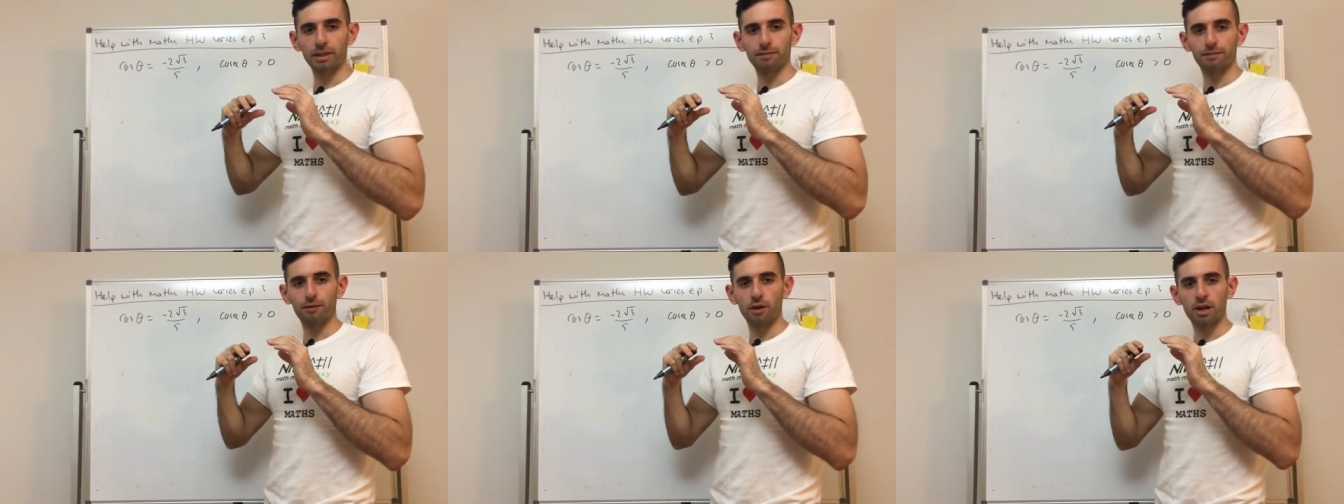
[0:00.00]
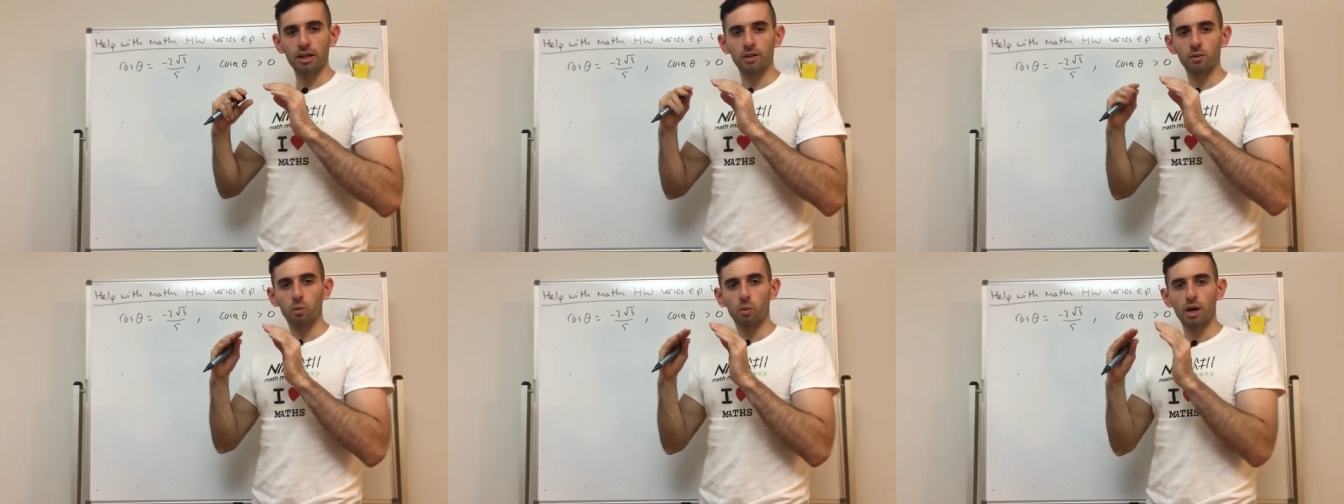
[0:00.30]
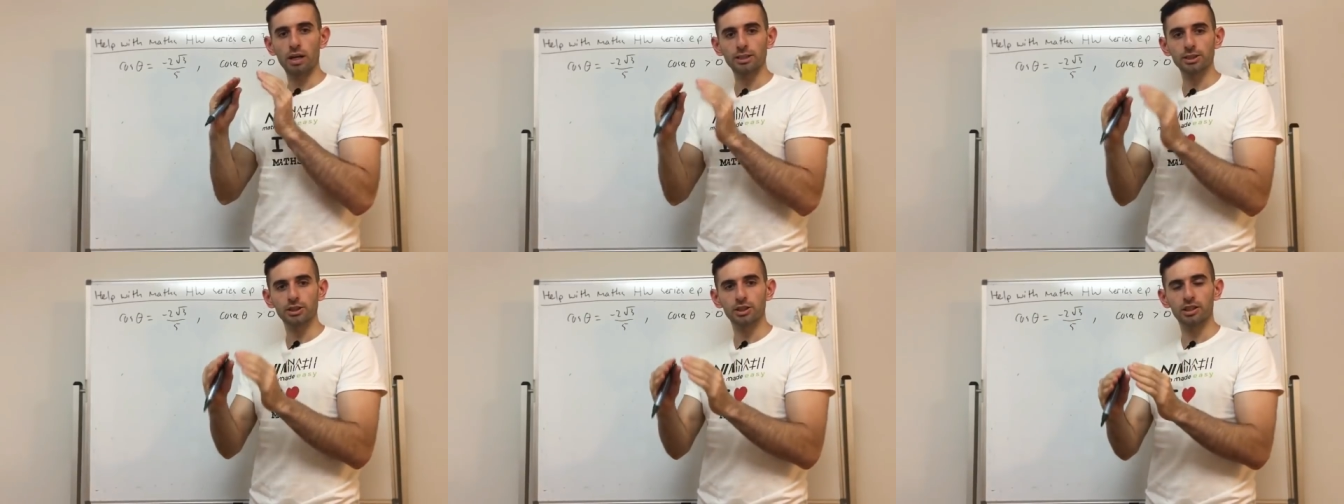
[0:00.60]
find
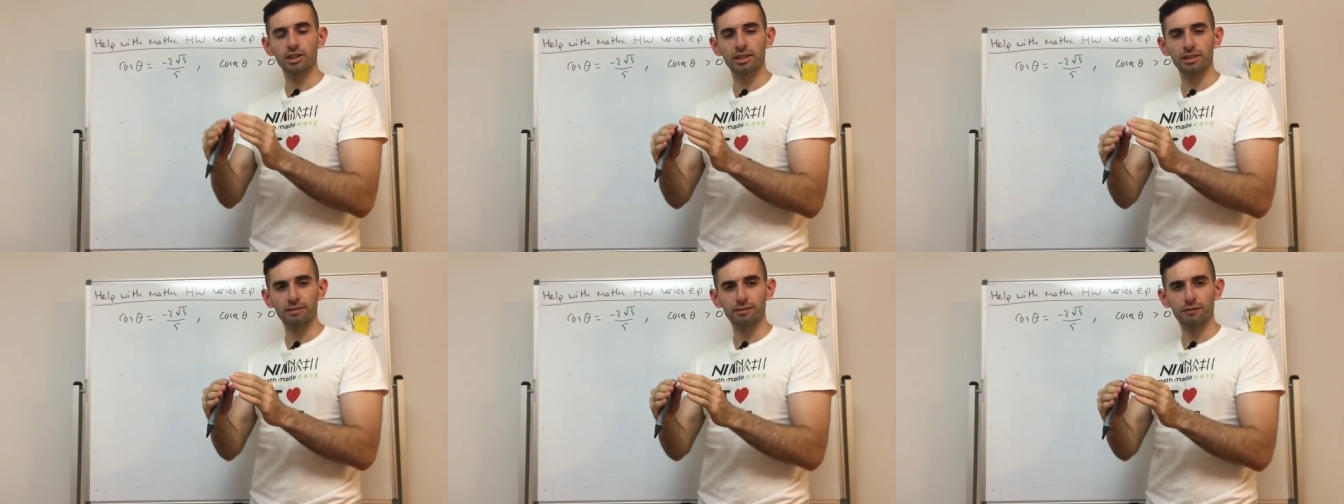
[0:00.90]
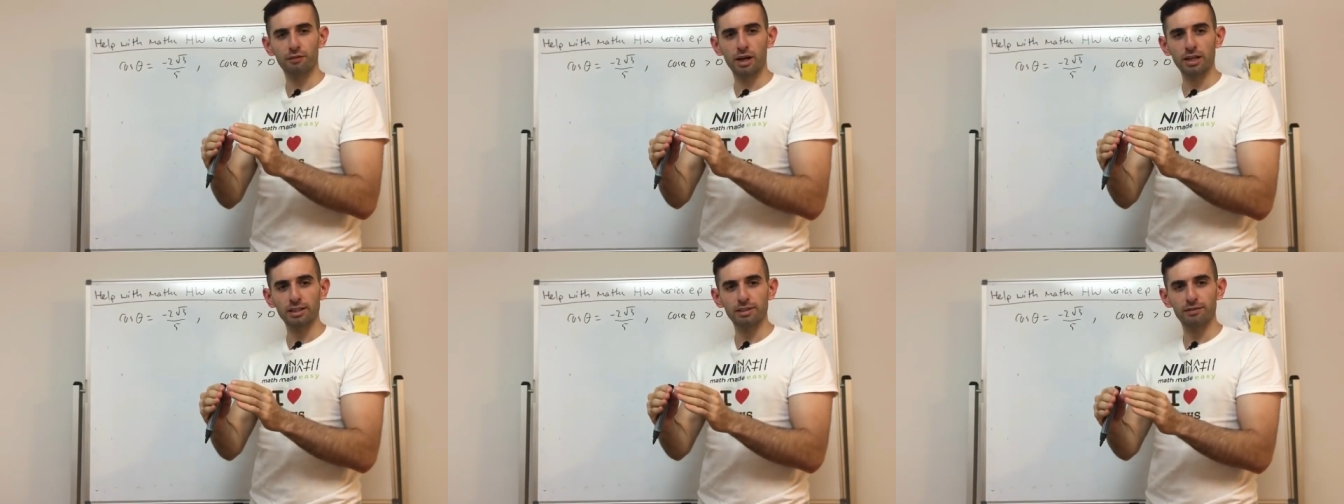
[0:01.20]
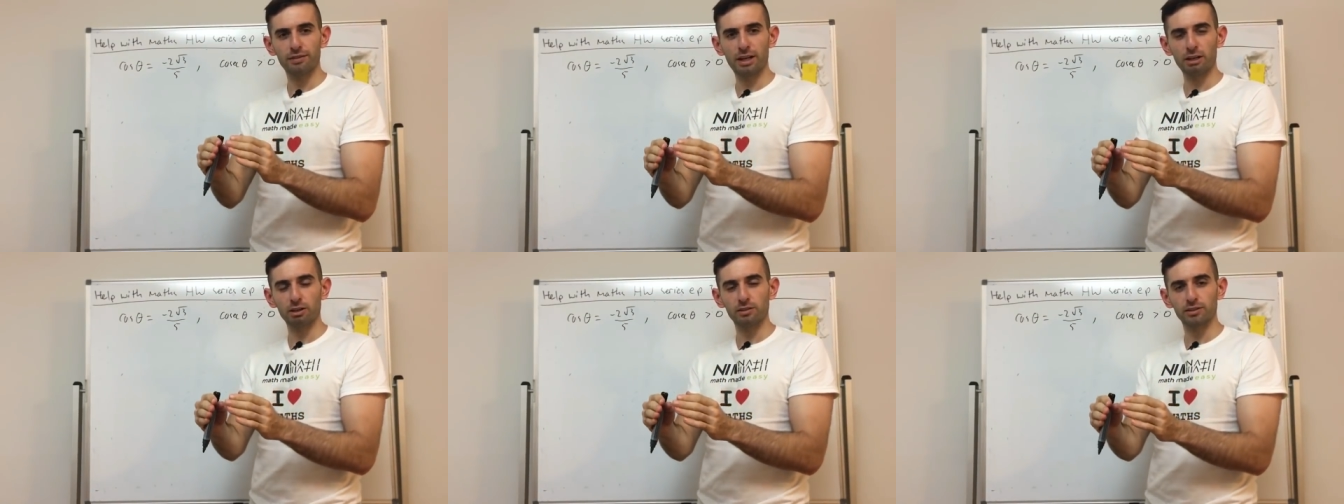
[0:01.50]
the
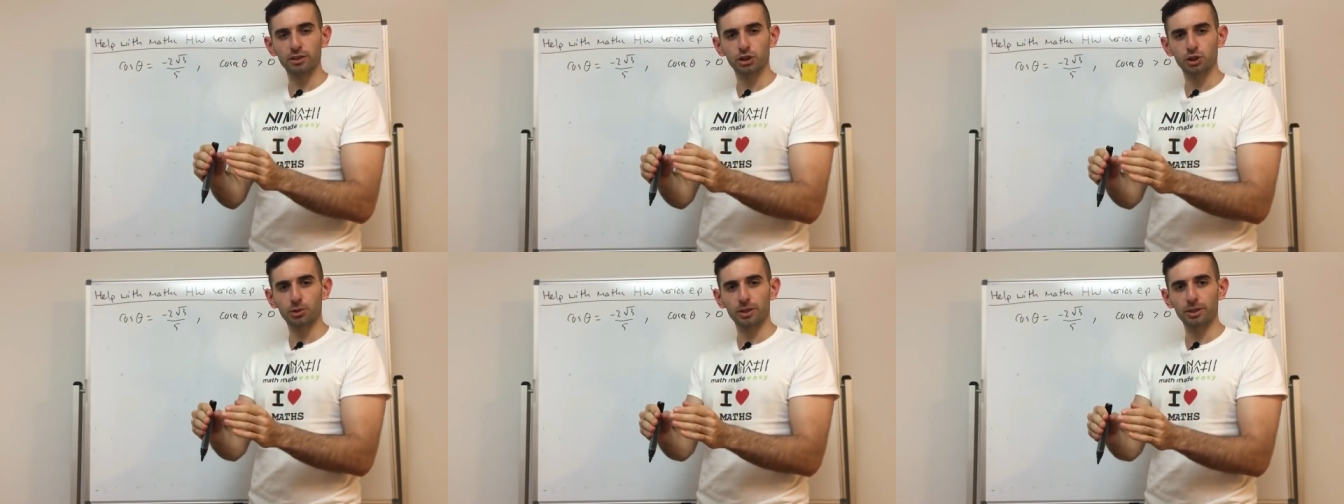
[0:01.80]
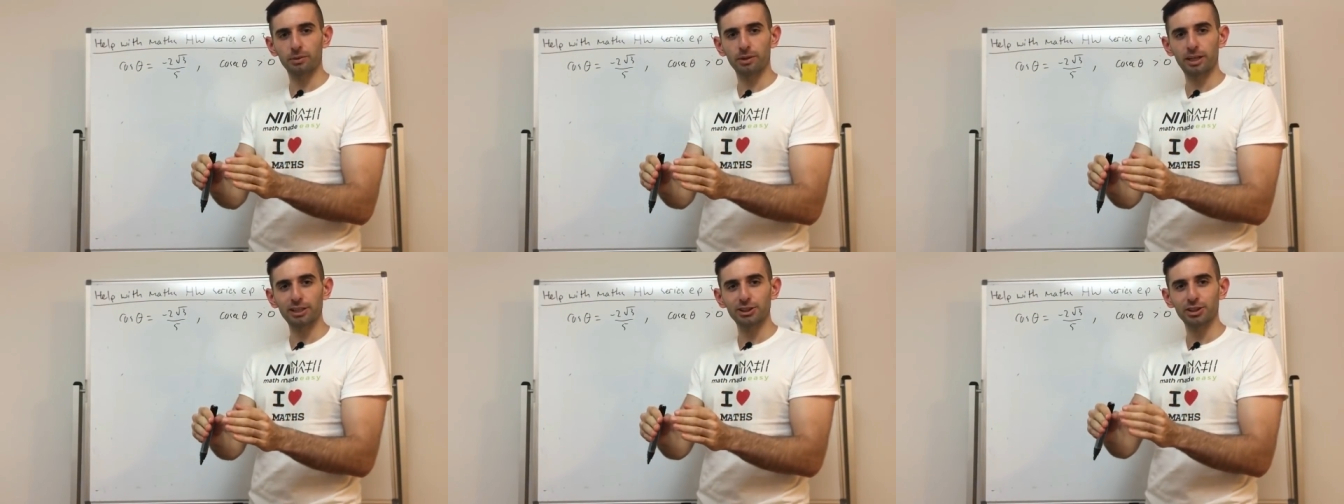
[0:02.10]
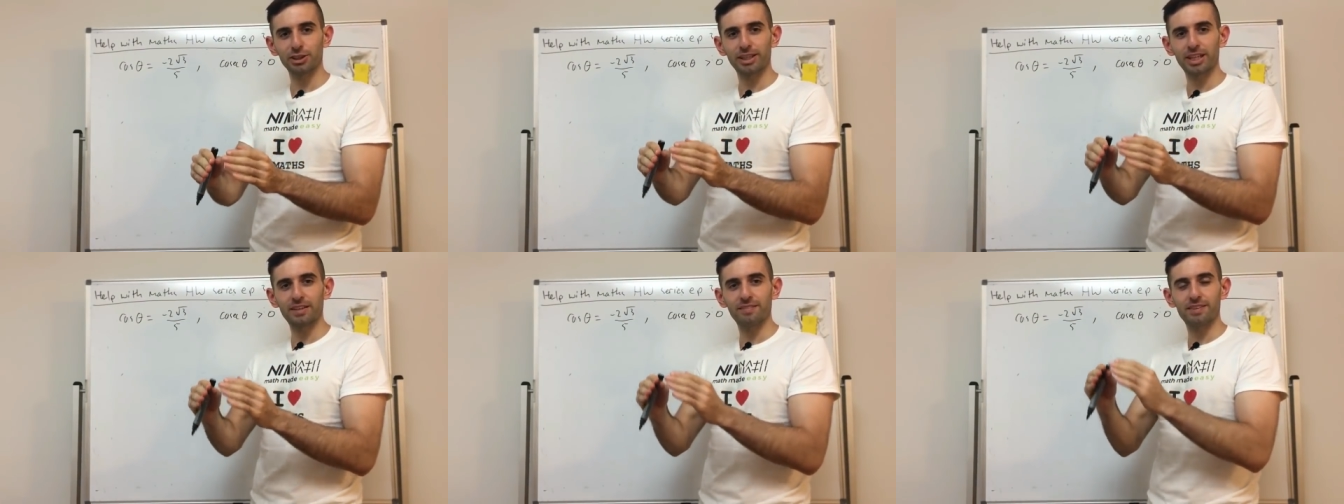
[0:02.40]
value of a trig ratio
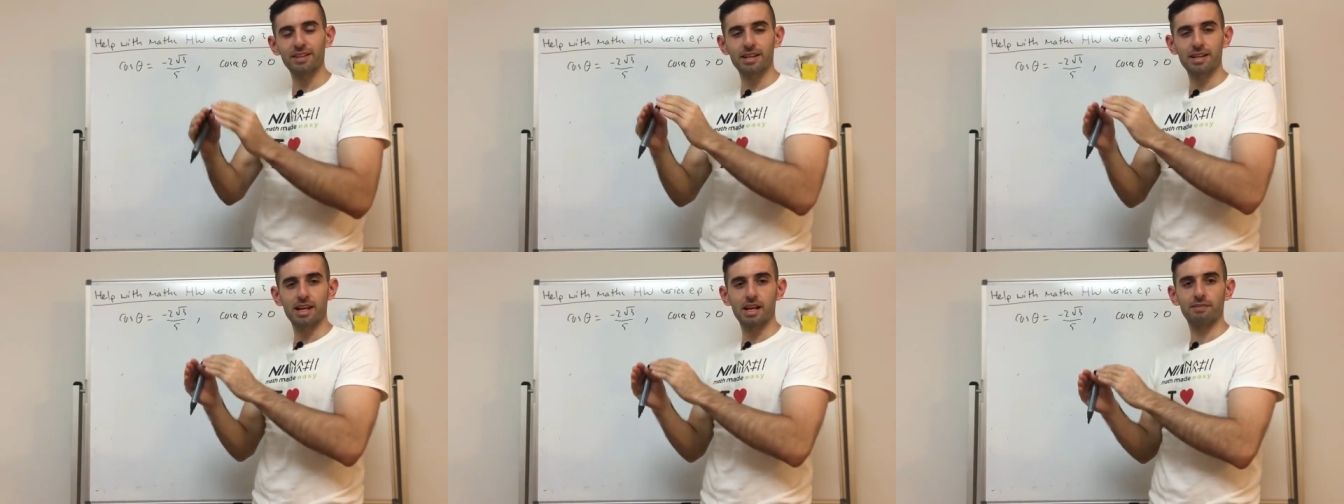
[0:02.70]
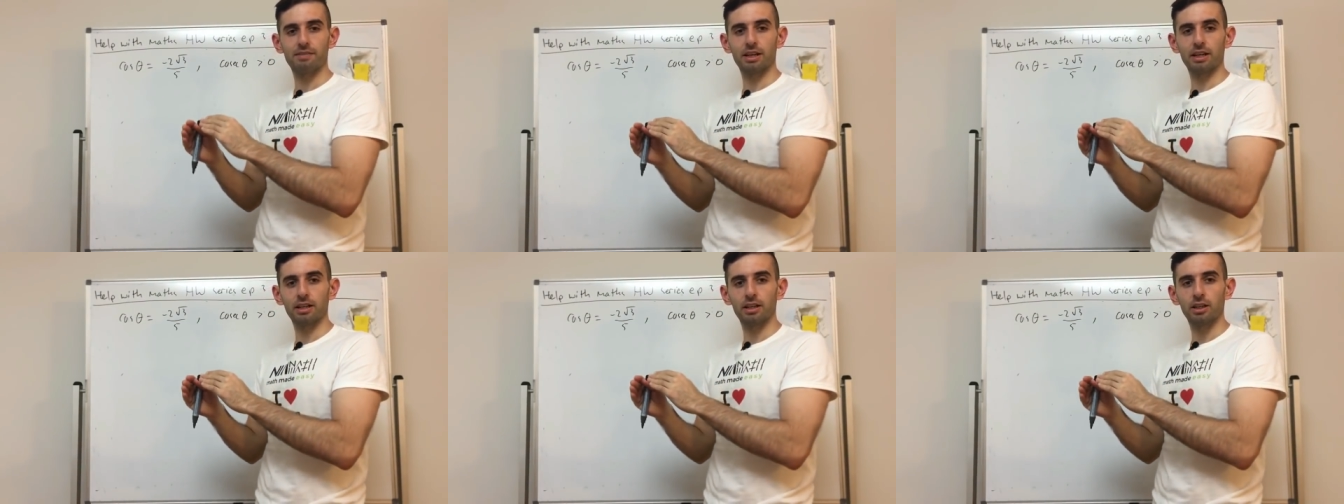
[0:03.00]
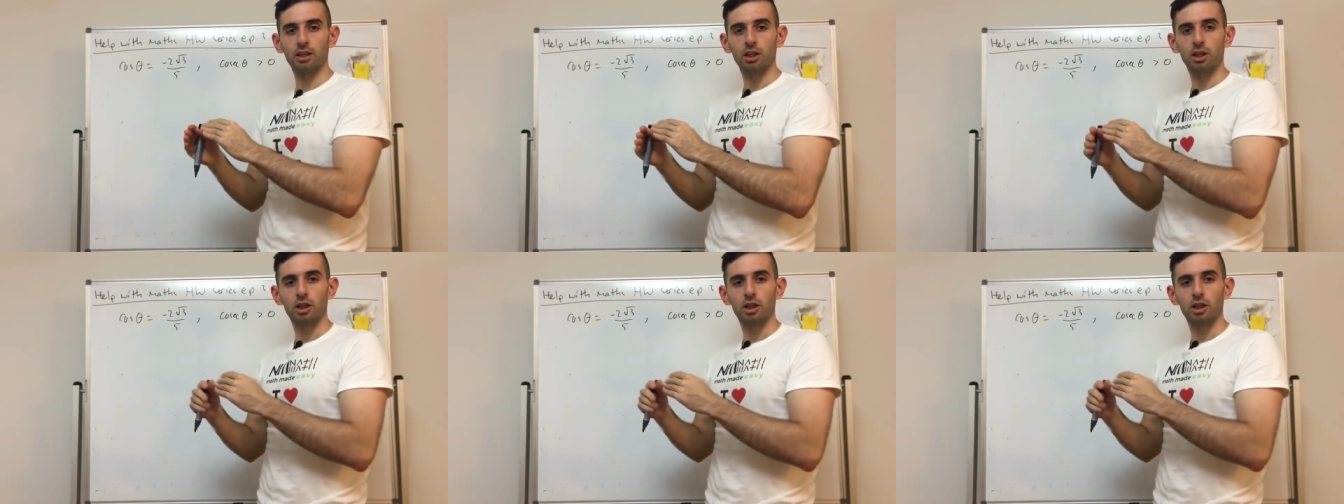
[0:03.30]
given another.